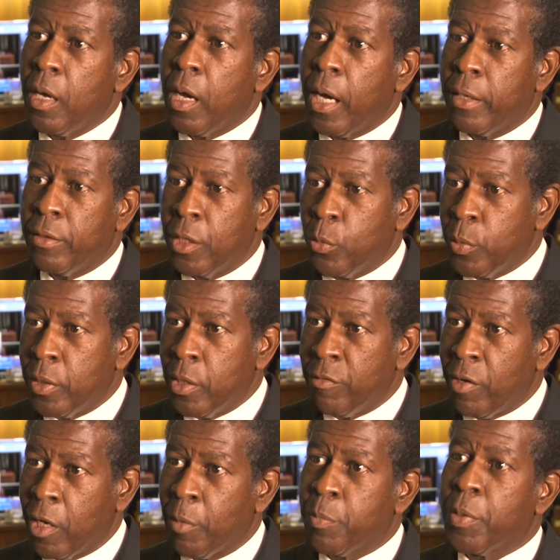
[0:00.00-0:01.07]
and then we
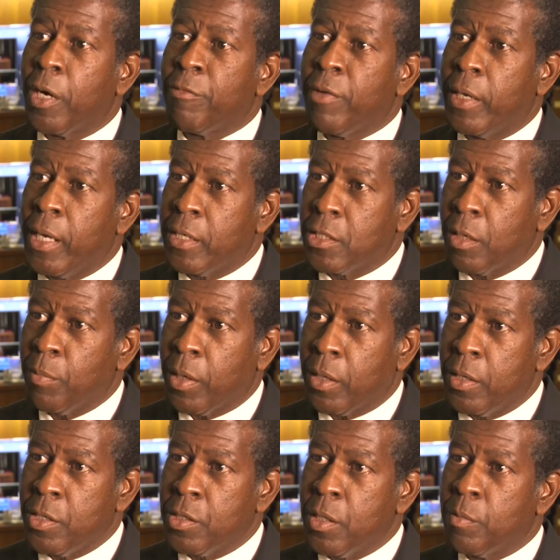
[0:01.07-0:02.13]
developed a financing
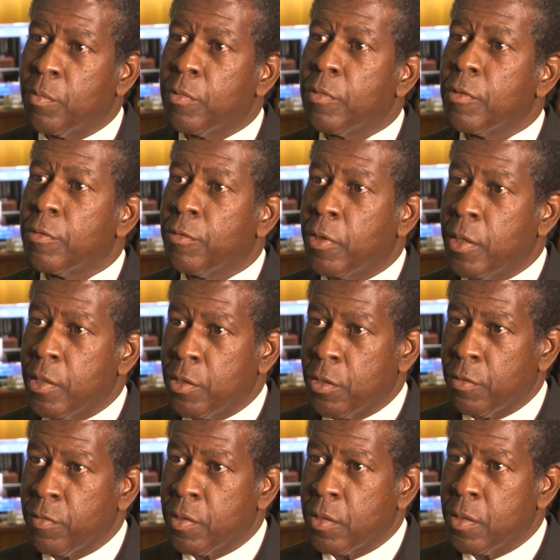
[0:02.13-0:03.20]
mechanism for health
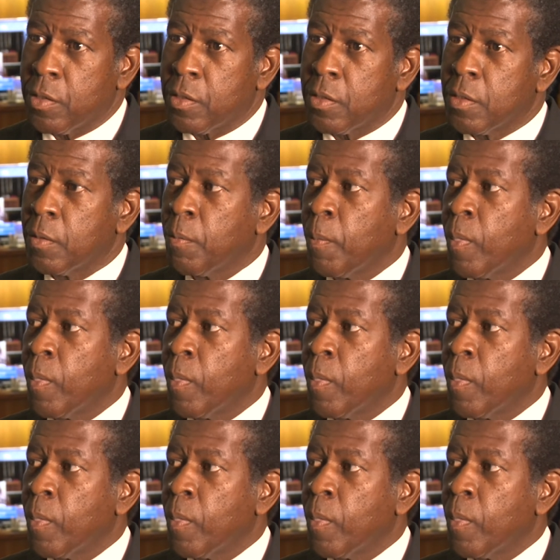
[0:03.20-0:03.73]
services.